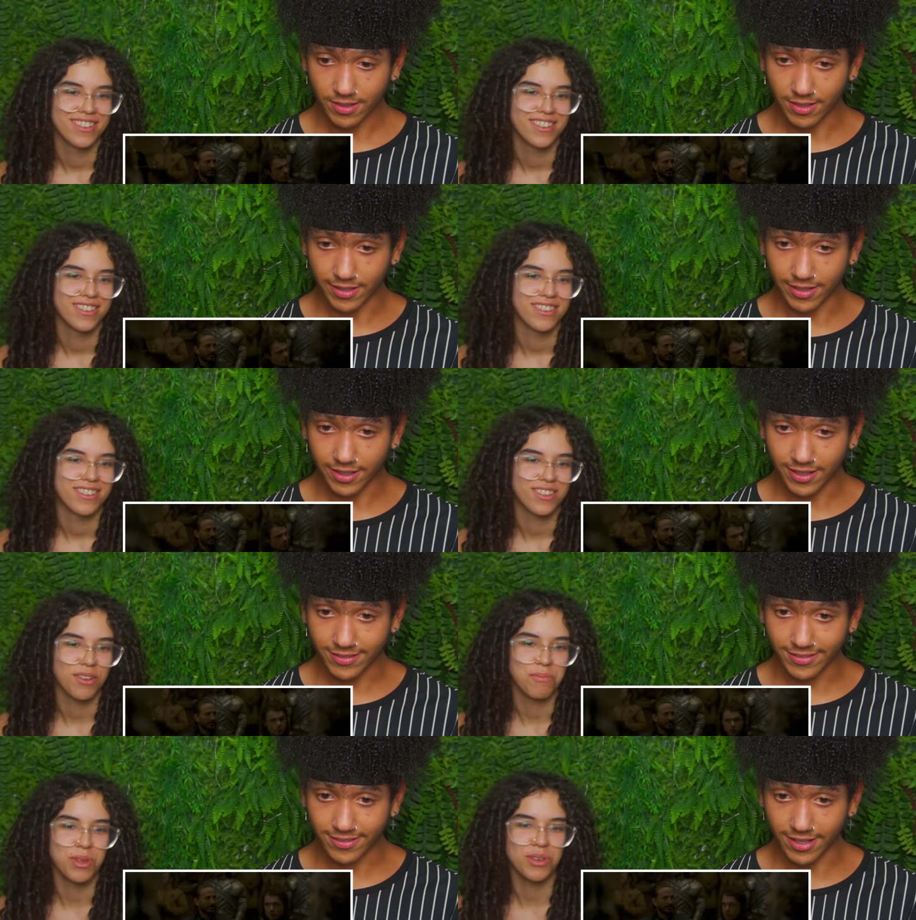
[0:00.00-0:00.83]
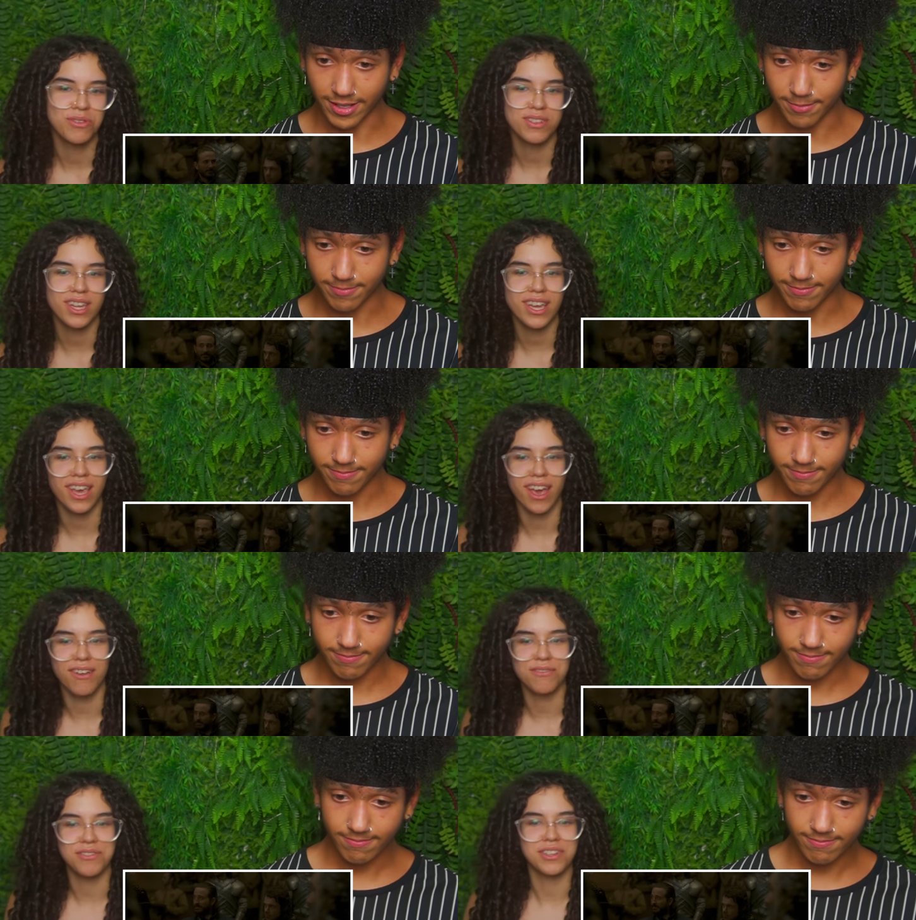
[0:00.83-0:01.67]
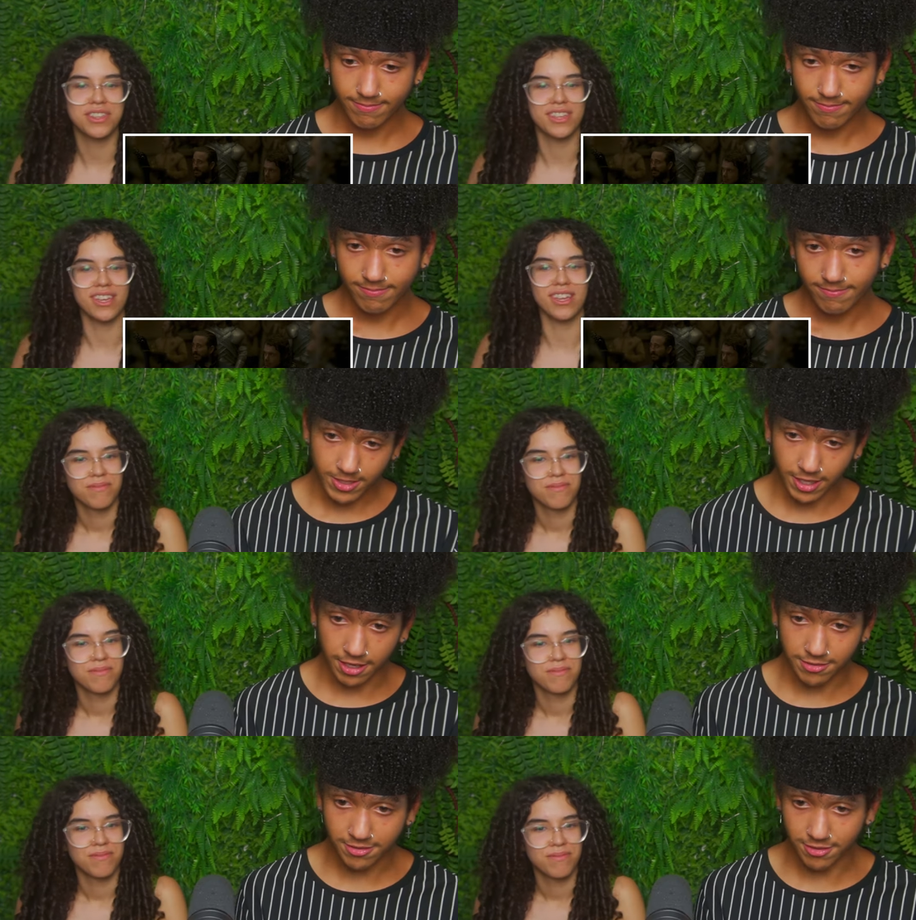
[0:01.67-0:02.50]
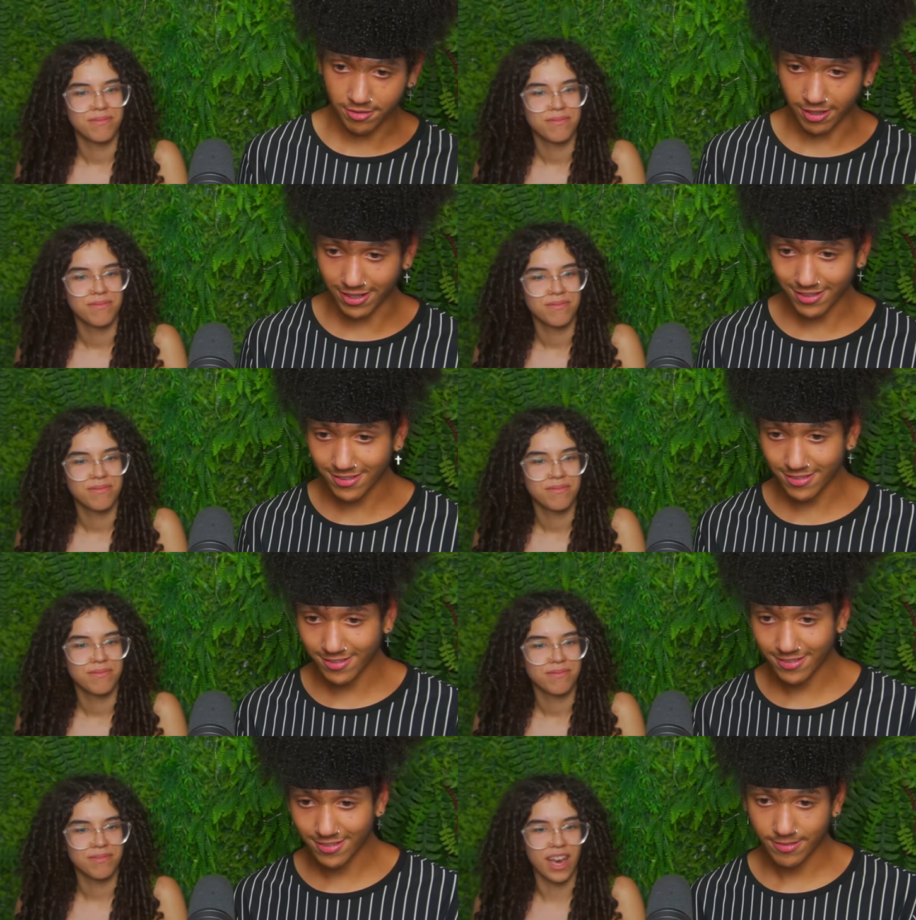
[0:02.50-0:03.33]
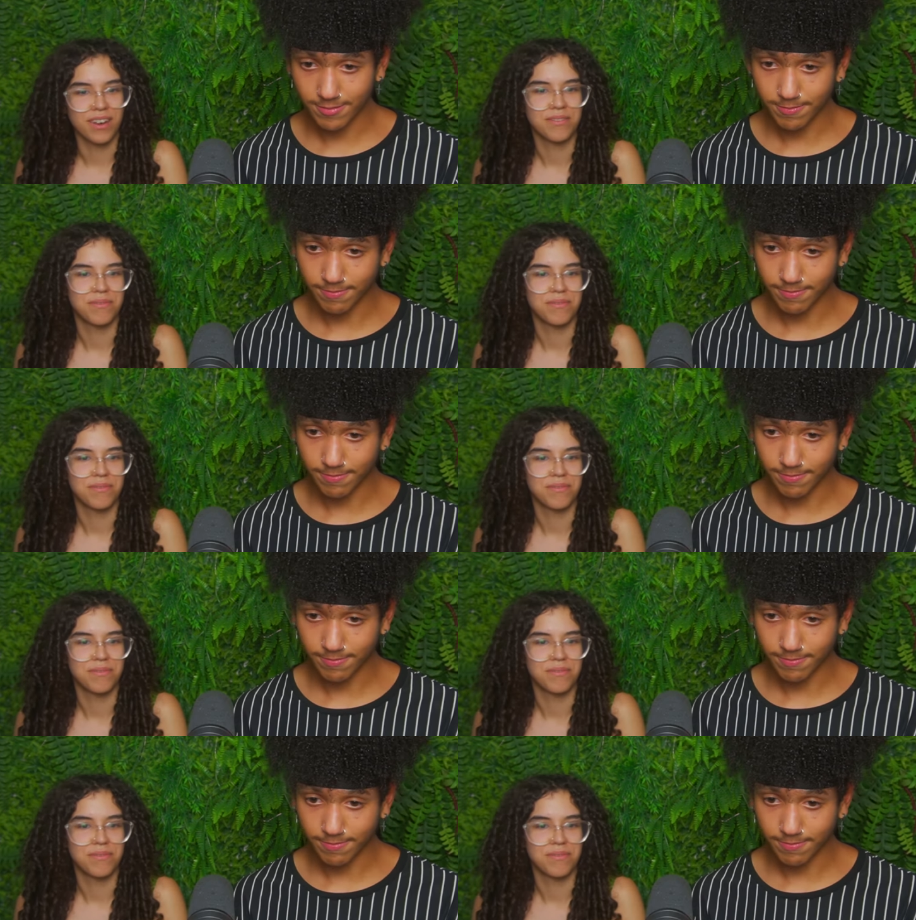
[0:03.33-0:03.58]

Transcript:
Speaker 1: oh, the snap. music, everything. In House of the Dragons? Yeah.